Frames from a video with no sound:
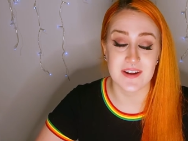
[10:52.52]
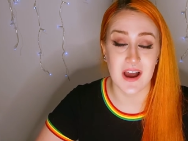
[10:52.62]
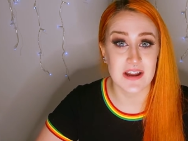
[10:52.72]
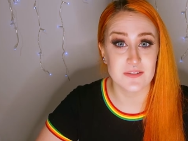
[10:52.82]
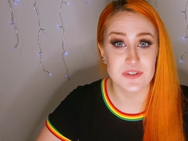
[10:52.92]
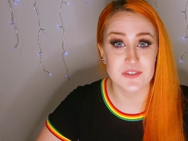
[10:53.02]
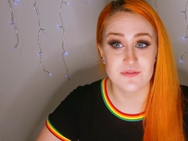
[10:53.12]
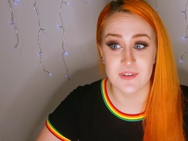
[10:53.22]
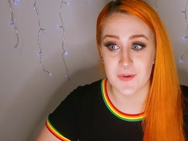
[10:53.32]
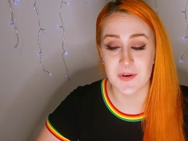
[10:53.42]
I was
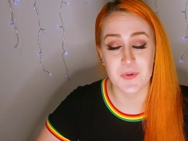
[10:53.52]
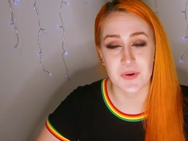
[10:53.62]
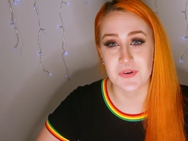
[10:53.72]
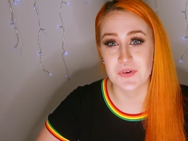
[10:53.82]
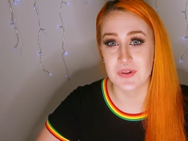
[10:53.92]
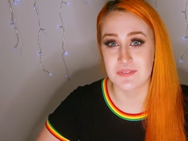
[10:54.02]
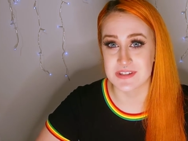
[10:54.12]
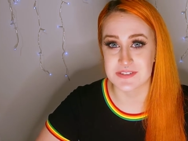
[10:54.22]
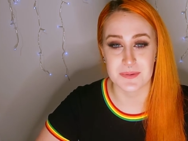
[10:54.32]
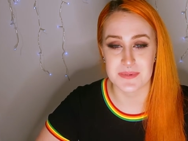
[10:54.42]
very critical of
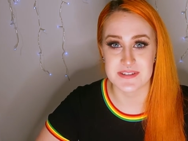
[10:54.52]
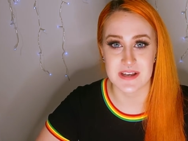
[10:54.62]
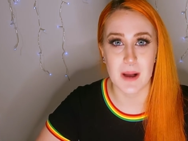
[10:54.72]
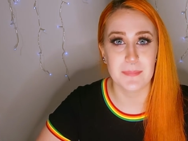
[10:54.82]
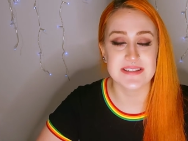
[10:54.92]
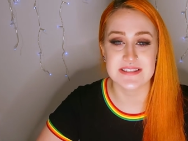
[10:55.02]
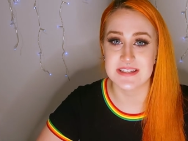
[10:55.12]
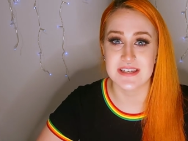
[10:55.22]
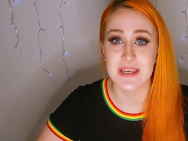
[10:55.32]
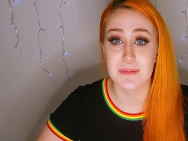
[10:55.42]
this from the start, but
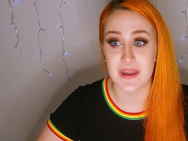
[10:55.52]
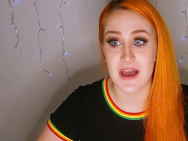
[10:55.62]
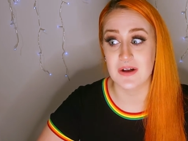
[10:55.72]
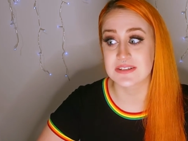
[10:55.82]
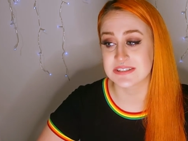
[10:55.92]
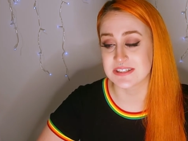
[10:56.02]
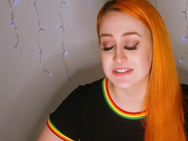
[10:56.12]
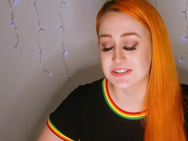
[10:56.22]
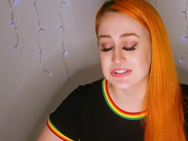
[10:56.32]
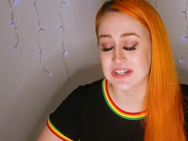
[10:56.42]
seeing him now, seeing
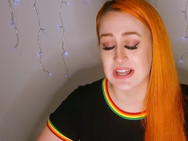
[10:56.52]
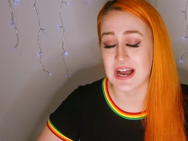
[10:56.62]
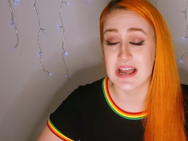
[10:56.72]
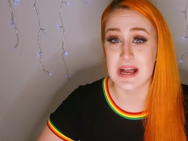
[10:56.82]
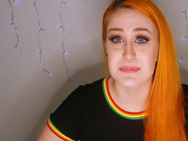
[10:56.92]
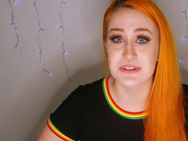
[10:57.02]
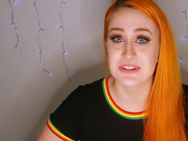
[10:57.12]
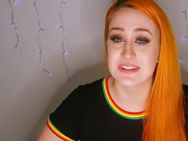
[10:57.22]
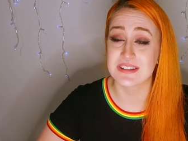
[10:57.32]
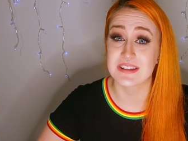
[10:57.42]
this trailer, I
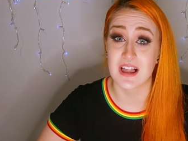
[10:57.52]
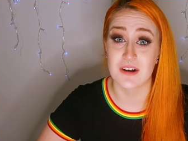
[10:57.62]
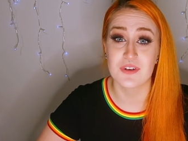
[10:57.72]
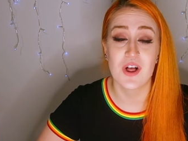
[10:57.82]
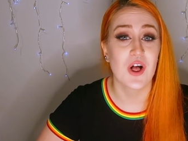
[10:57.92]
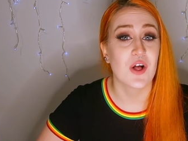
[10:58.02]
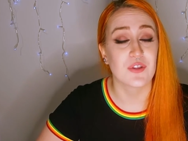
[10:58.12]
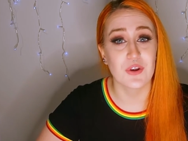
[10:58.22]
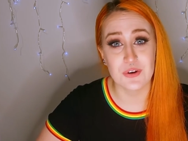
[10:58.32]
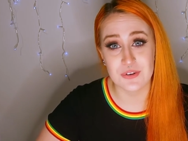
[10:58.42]
absolutely love the
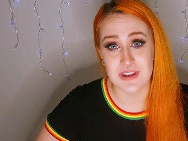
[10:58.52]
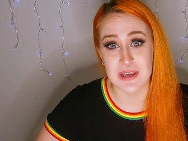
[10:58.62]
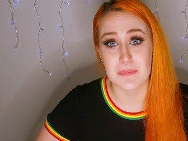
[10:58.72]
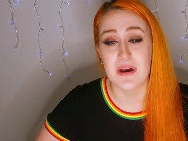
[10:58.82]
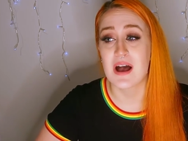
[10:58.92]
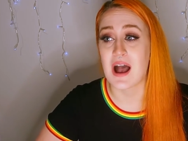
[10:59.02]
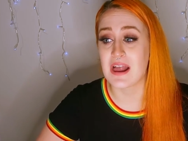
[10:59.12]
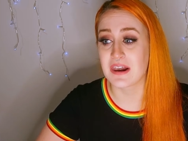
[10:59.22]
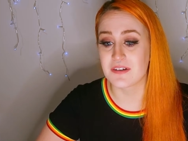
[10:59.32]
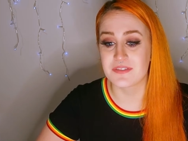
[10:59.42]
look of him. I
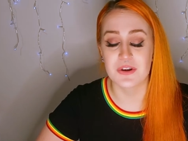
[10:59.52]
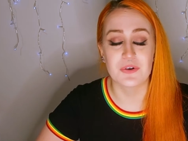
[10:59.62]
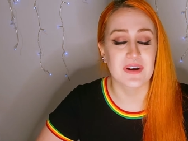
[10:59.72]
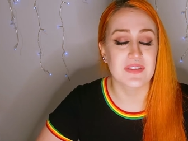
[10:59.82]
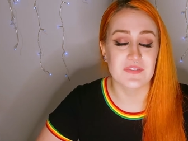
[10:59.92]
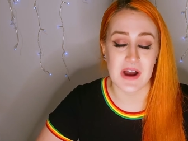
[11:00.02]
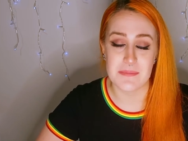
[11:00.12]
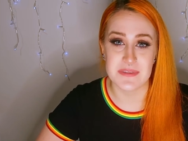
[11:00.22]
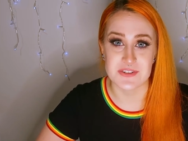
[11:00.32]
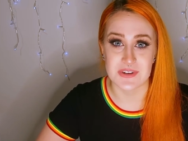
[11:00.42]
love the look and the vibe
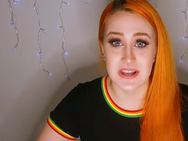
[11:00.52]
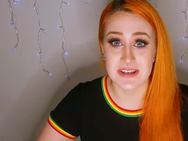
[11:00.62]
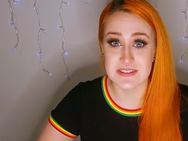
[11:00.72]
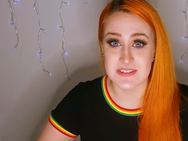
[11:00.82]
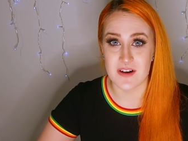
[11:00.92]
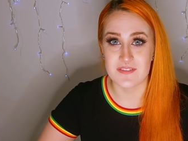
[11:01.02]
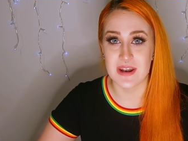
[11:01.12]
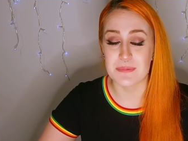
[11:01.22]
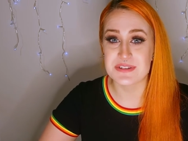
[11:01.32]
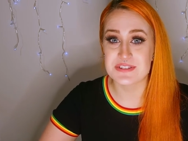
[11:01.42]
this trailer gives off, and
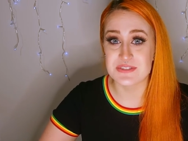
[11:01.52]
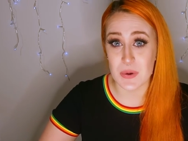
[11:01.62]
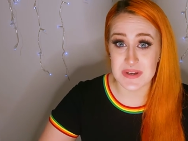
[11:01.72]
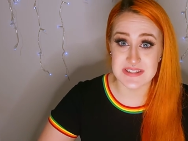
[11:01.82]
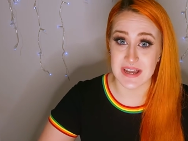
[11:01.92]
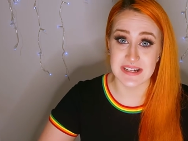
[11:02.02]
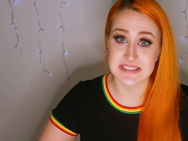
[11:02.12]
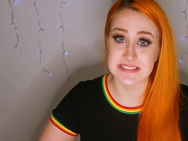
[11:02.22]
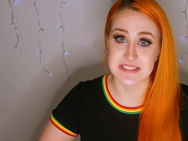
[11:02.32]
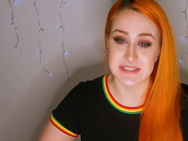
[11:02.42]
I'm so excited to
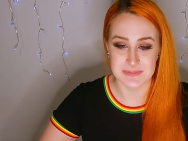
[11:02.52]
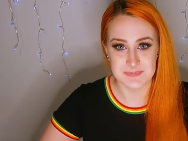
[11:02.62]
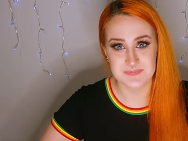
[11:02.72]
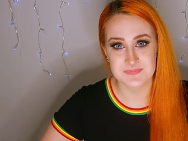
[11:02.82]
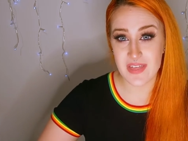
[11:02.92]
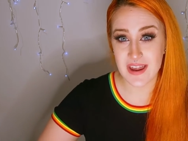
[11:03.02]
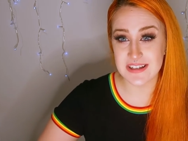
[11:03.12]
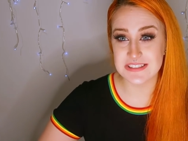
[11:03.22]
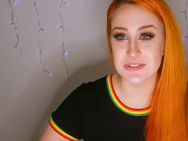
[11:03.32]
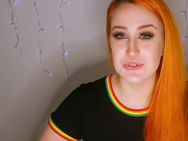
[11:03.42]
see it.
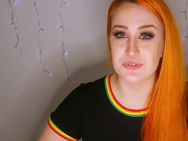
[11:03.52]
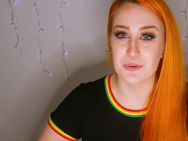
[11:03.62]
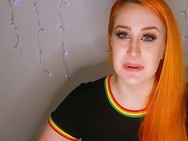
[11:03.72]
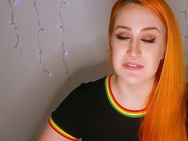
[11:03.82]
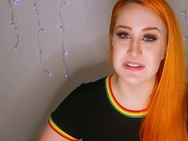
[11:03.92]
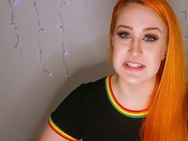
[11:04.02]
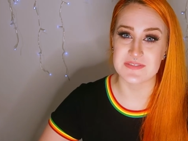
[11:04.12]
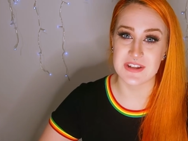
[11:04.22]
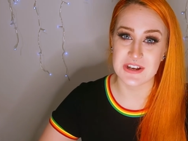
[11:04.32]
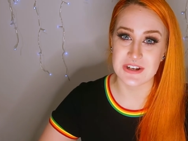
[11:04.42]
That is all from me for
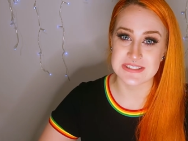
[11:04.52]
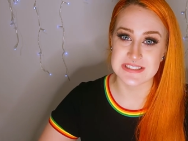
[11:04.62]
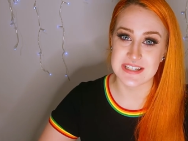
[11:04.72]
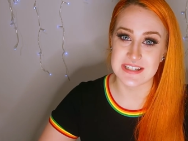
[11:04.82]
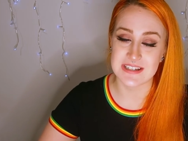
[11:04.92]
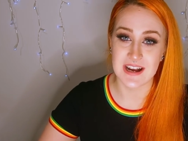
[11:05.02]
this video today,